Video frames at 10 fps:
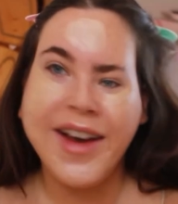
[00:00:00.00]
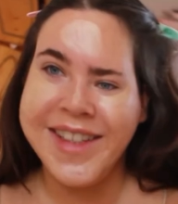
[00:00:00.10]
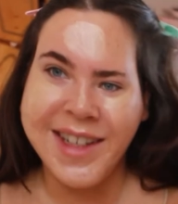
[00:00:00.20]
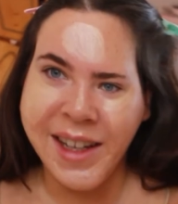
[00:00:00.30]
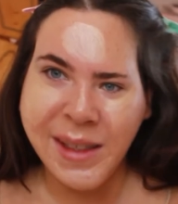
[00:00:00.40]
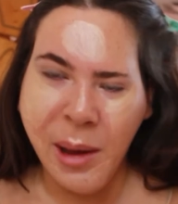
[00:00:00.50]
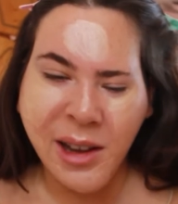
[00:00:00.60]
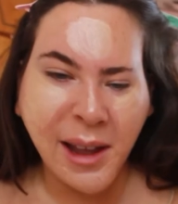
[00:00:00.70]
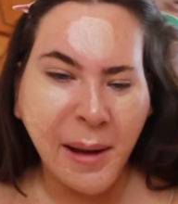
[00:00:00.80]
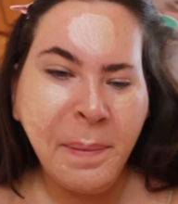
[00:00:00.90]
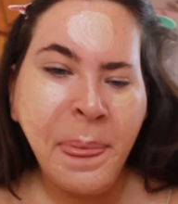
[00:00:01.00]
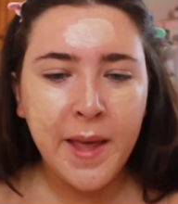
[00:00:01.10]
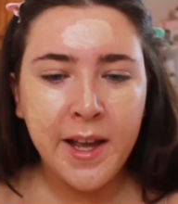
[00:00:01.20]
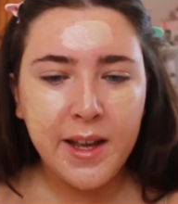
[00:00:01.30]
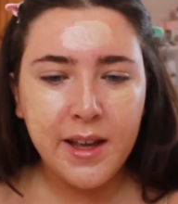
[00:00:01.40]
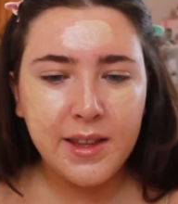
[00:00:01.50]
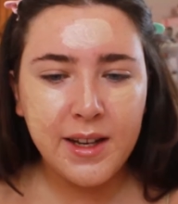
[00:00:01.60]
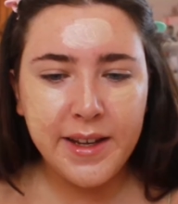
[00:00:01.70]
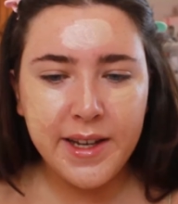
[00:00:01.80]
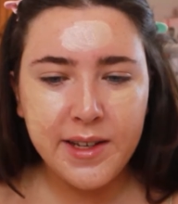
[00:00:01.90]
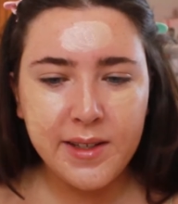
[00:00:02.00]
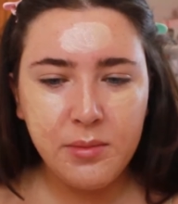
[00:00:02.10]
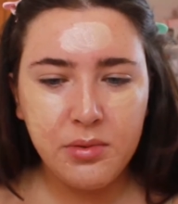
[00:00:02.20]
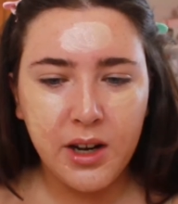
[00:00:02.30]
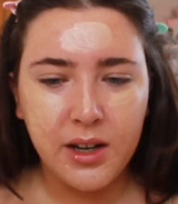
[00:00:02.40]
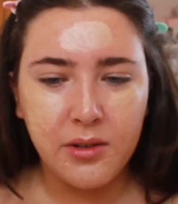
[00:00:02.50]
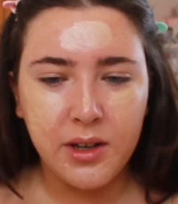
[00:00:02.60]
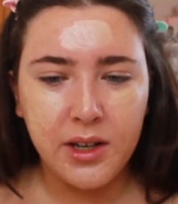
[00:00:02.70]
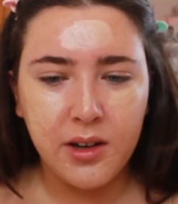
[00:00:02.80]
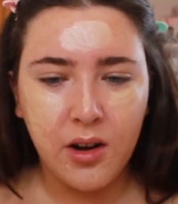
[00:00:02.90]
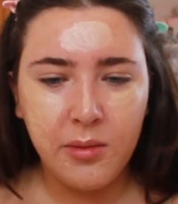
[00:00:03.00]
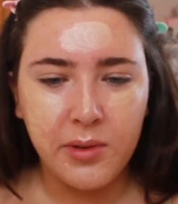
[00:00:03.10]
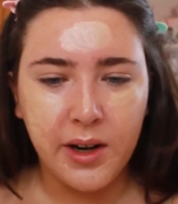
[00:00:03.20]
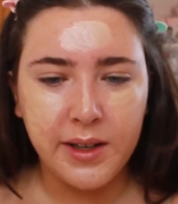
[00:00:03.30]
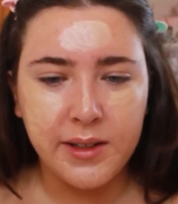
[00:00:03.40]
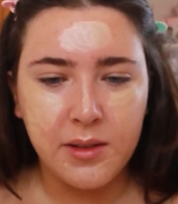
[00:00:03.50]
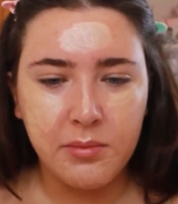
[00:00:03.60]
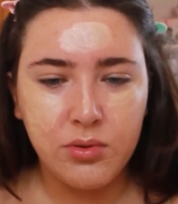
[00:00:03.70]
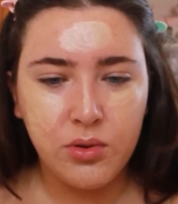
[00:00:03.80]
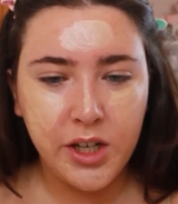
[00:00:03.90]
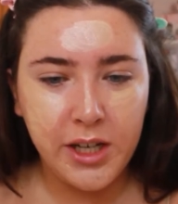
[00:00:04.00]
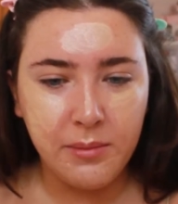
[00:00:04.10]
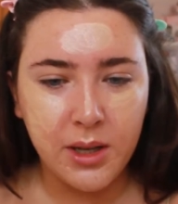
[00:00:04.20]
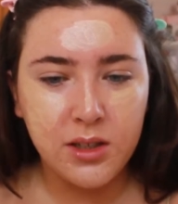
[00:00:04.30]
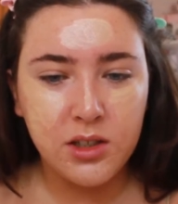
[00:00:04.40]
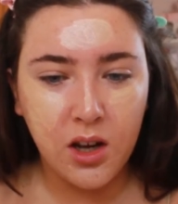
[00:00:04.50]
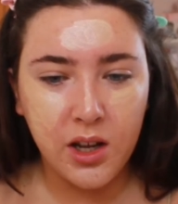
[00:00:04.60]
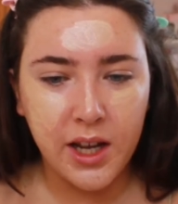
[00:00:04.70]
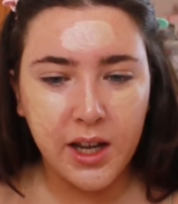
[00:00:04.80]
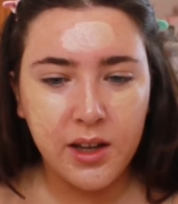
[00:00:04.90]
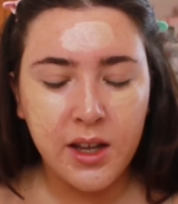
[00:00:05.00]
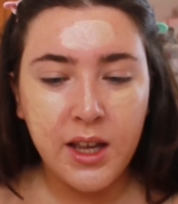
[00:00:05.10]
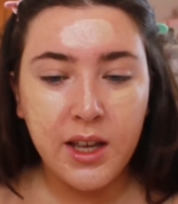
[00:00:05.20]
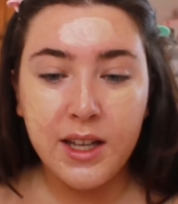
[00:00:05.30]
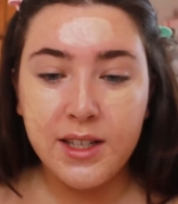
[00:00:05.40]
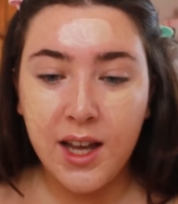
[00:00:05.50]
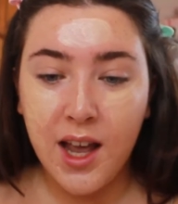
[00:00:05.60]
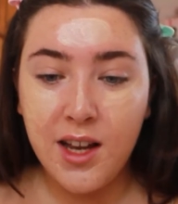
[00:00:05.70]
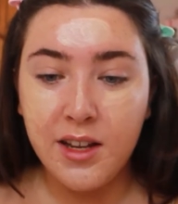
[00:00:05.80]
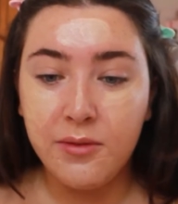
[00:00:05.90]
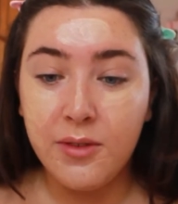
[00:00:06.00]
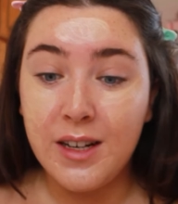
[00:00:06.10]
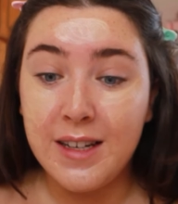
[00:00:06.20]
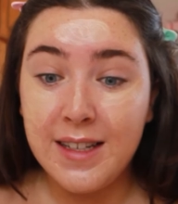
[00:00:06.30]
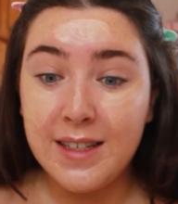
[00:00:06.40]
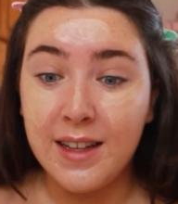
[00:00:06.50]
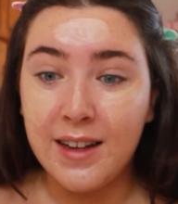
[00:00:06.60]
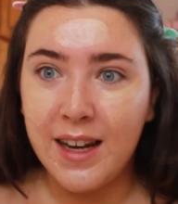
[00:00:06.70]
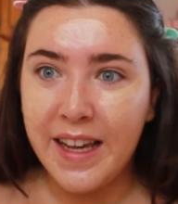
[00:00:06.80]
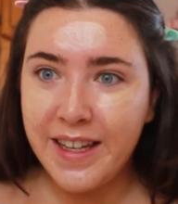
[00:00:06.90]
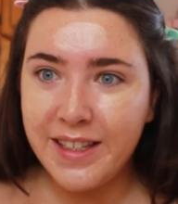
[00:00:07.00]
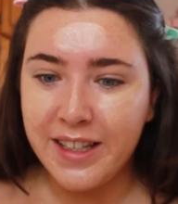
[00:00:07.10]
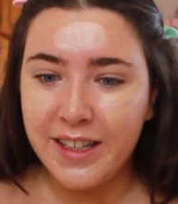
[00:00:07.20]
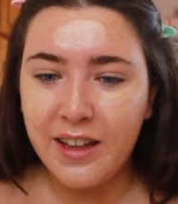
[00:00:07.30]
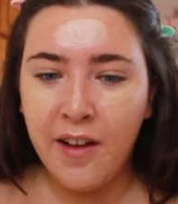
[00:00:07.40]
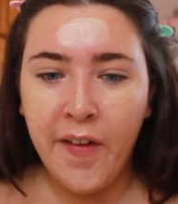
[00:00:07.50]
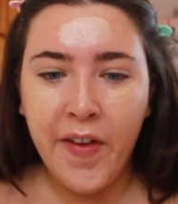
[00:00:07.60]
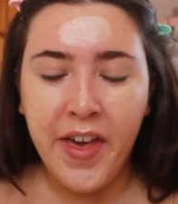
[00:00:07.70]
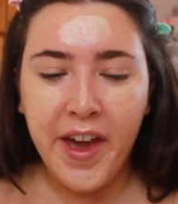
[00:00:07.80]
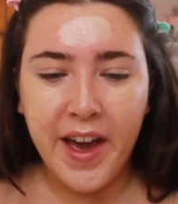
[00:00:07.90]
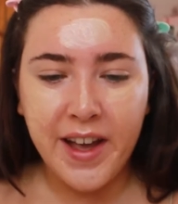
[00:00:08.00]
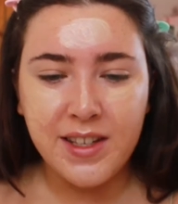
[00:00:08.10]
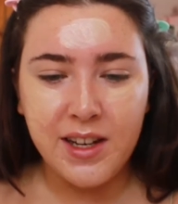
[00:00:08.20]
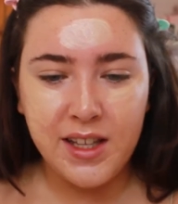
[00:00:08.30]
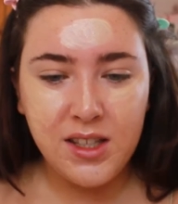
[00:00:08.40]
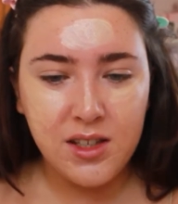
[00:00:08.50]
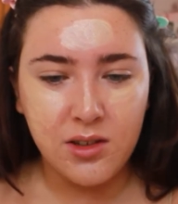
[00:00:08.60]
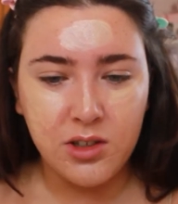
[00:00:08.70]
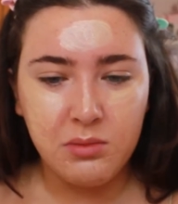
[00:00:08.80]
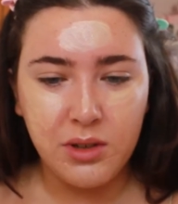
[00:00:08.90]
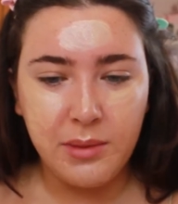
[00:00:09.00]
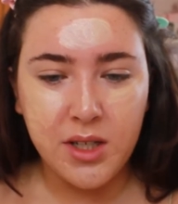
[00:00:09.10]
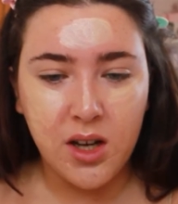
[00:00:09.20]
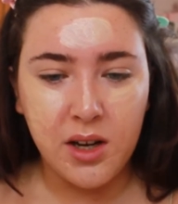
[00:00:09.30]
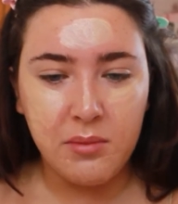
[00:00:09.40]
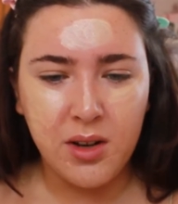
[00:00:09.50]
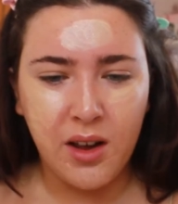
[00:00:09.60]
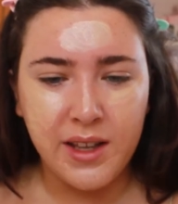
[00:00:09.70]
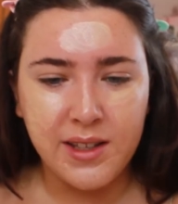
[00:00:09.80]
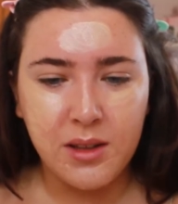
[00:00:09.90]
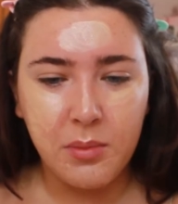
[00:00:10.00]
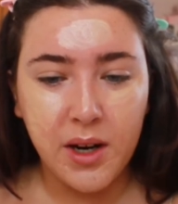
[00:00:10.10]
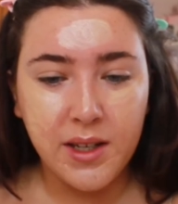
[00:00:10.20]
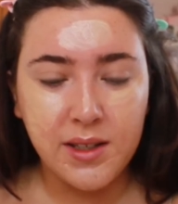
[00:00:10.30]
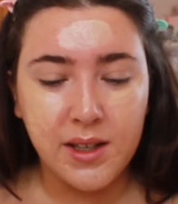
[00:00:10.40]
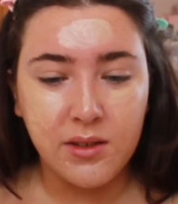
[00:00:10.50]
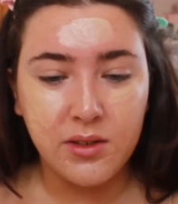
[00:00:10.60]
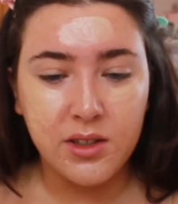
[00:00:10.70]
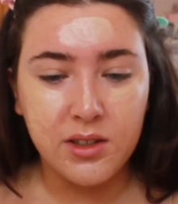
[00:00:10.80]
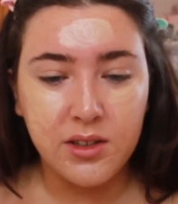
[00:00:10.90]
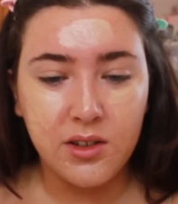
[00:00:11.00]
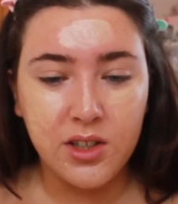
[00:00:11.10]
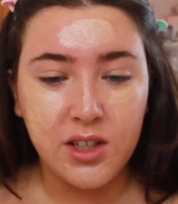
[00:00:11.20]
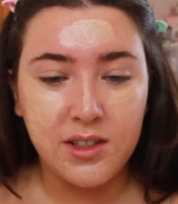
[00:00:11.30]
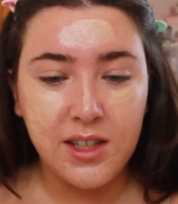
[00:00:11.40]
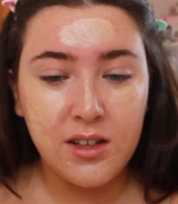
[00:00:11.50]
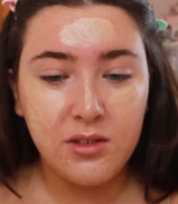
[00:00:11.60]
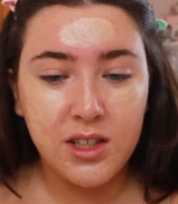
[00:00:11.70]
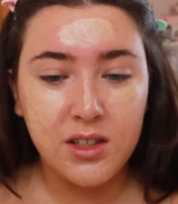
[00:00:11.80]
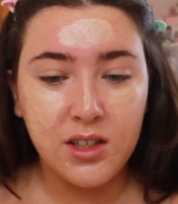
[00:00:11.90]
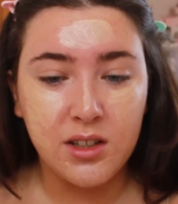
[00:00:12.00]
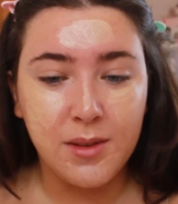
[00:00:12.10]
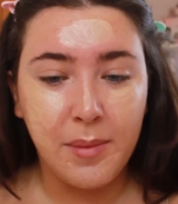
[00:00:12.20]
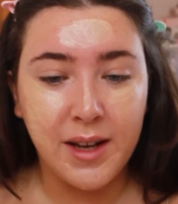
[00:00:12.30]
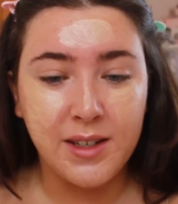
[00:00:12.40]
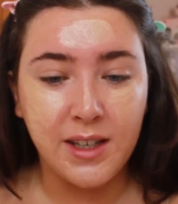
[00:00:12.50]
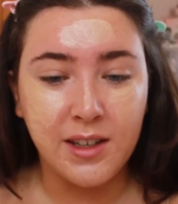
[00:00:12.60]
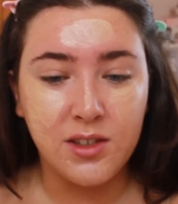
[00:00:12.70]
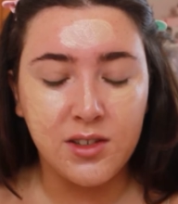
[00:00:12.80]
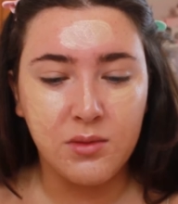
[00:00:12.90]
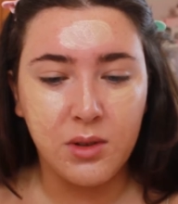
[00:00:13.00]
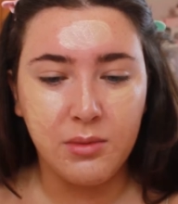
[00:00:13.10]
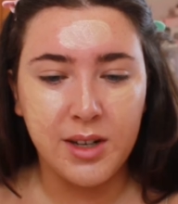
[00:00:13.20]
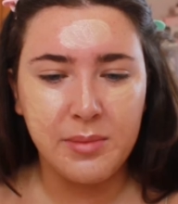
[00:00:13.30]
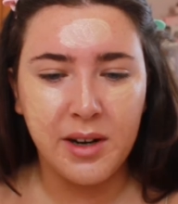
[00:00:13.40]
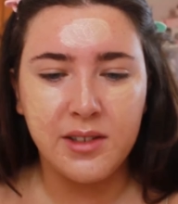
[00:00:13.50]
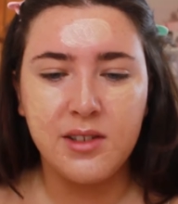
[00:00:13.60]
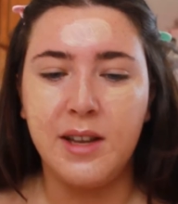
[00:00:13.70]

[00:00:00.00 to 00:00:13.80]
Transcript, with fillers: I didn't expect that. The leading soprano in an opera is the prima donna, Italian for leading lady. As an insult, prima donna implies that the person under discussion is egotistical, demanding, and doesn't work well as part of the